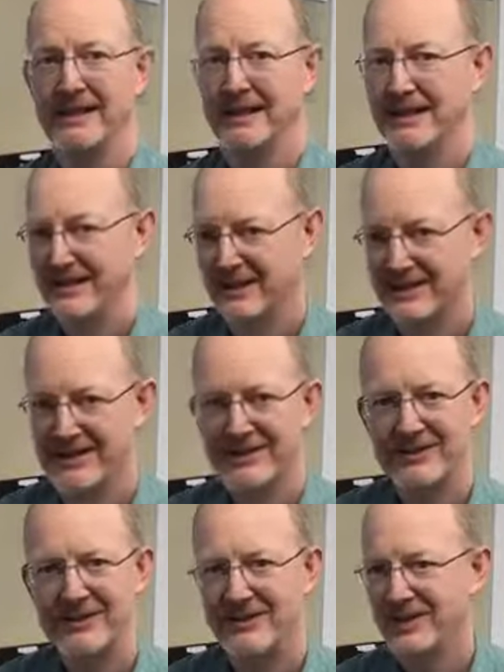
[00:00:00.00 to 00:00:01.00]
you
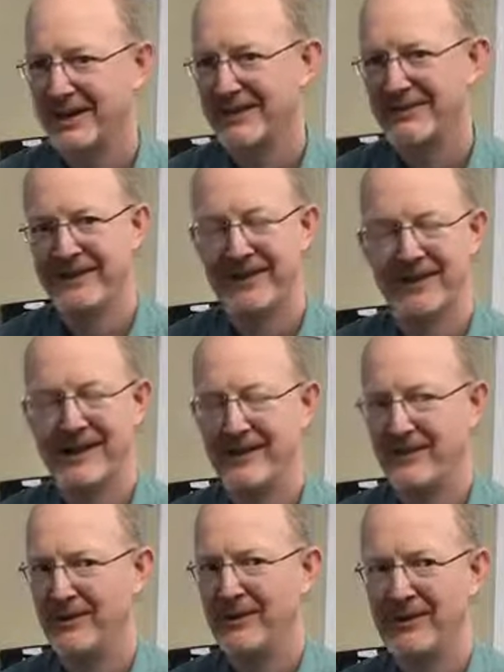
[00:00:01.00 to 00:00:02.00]
start to try to figure
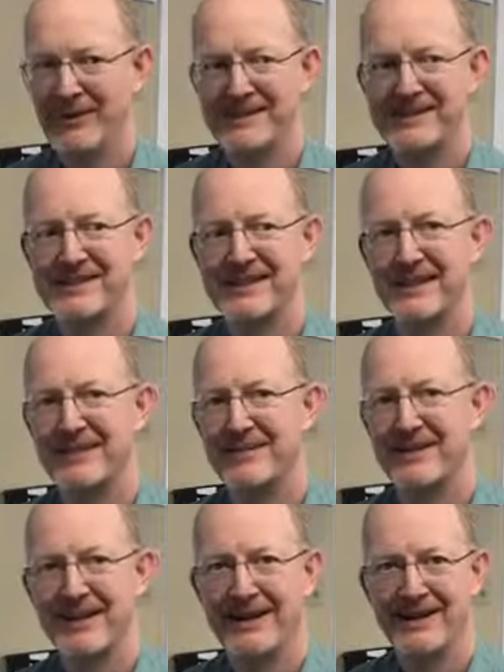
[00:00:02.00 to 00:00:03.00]
out, well, what's going to
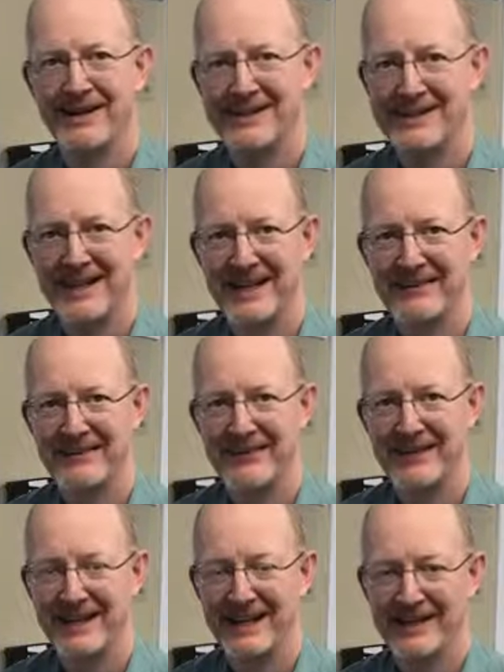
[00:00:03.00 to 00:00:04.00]
be our design for
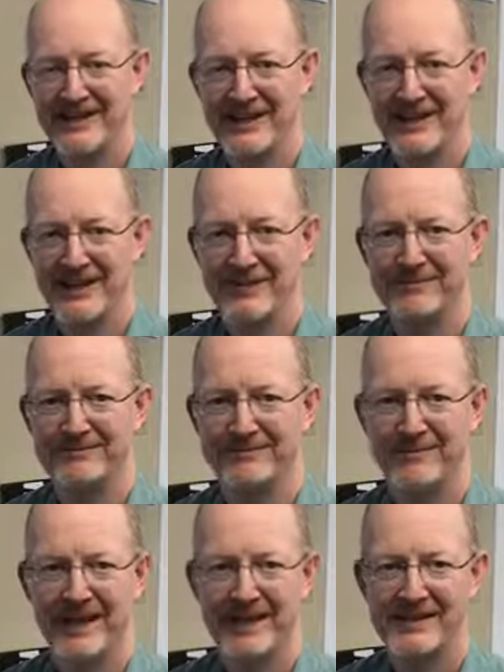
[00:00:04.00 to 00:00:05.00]
the next year?
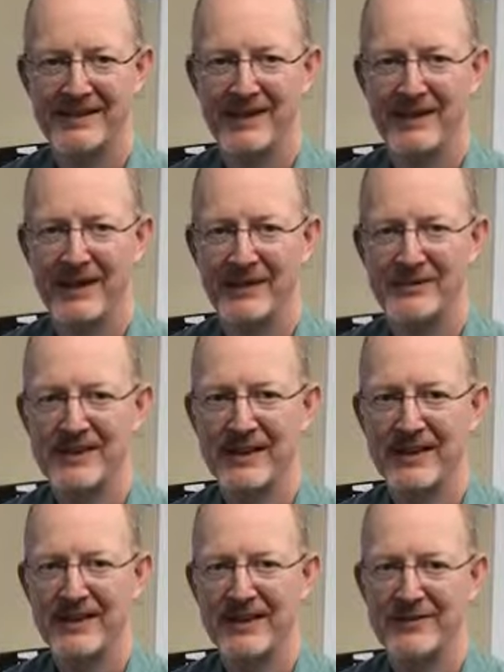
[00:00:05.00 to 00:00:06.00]
And so I was going
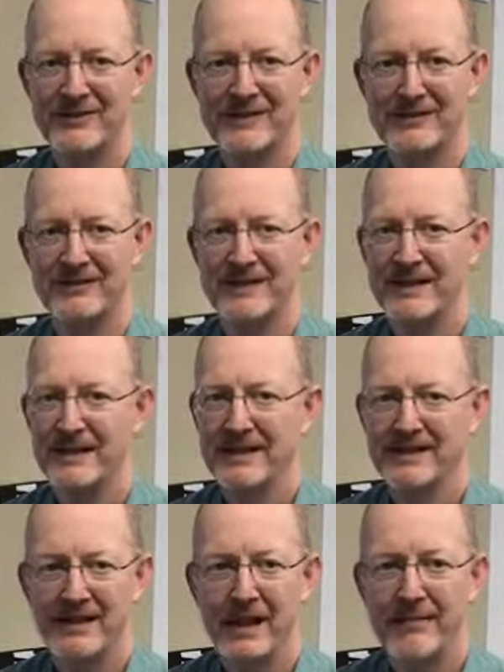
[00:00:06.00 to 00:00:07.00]
to cover some
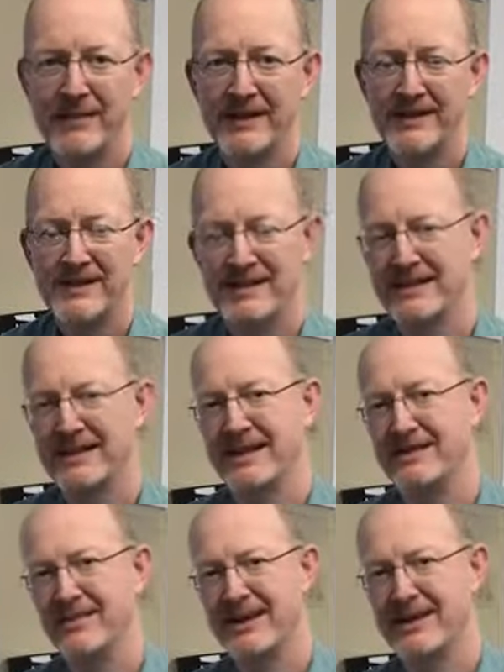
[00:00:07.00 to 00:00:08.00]
topics
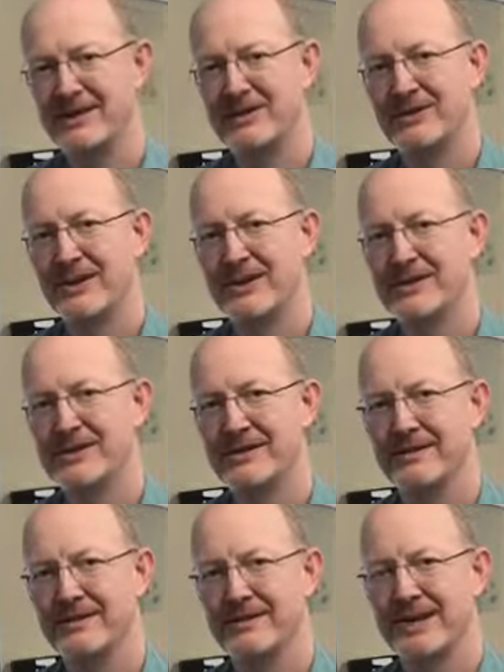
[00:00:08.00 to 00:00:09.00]
that might trigger
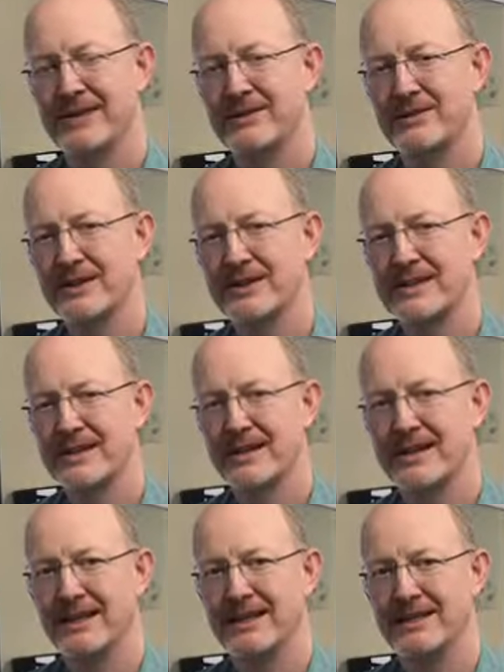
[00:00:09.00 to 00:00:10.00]
some interest
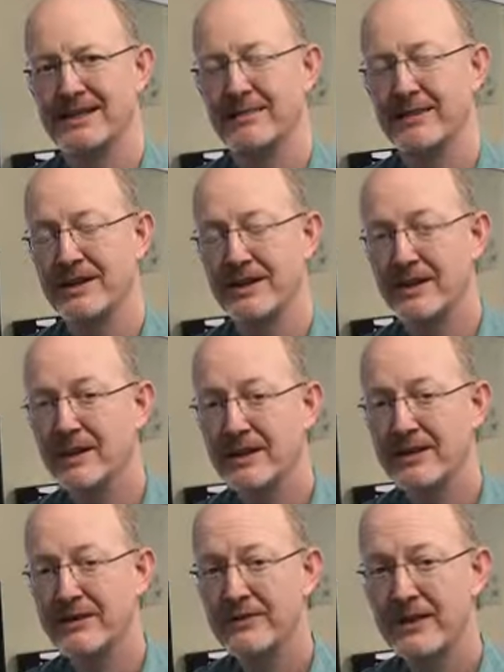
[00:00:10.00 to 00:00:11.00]
in something that you
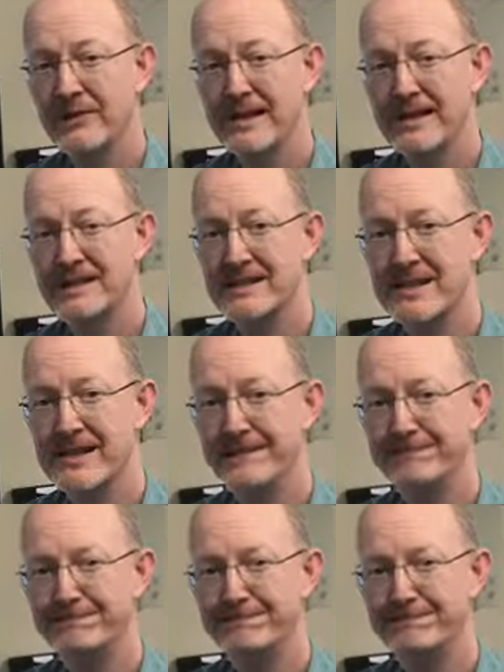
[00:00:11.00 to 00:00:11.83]
could do for a maze design.